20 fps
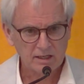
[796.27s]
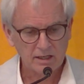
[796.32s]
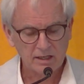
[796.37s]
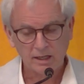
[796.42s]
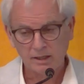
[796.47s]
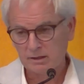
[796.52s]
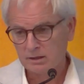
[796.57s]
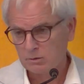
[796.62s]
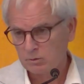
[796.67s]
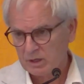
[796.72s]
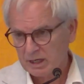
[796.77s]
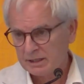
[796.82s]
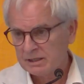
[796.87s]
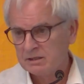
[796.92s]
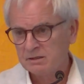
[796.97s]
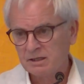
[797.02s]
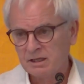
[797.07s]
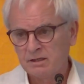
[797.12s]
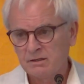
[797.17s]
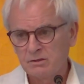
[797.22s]
And the
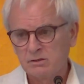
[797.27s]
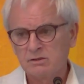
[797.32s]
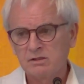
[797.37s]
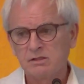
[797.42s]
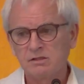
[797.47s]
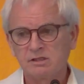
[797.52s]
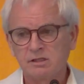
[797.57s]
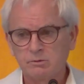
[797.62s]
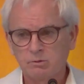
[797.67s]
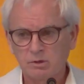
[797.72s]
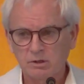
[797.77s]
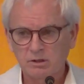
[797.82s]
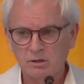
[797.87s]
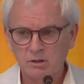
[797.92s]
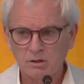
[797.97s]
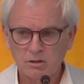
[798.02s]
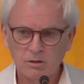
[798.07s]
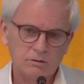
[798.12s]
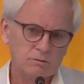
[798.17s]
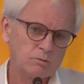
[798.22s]
regulators, as they were
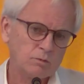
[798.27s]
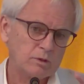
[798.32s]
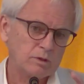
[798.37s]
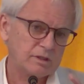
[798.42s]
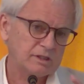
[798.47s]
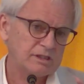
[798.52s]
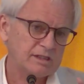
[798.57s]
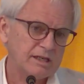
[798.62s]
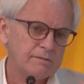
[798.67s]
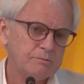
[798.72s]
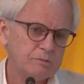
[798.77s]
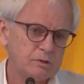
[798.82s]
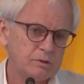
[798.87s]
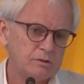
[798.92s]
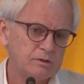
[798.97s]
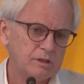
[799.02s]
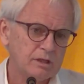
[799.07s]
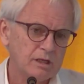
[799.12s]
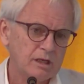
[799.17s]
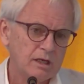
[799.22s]
called, were
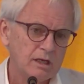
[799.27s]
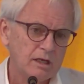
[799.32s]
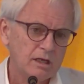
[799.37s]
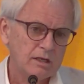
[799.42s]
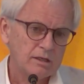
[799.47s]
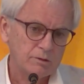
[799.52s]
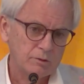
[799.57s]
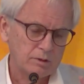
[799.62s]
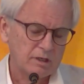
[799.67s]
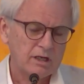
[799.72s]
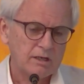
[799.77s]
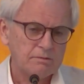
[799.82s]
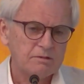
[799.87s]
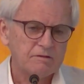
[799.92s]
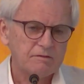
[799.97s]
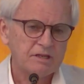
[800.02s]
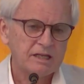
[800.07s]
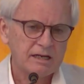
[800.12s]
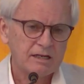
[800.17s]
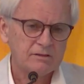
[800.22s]
assembled. There were a couple of
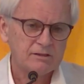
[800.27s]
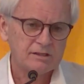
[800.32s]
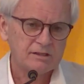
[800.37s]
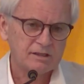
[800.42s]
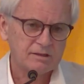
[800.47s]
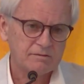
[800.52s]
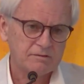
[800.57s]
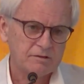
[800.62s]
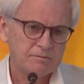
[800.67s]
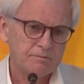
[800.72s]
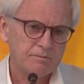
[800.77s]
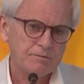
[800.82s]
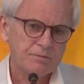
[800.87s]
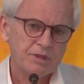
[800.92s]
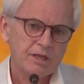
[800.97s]
thousand of them.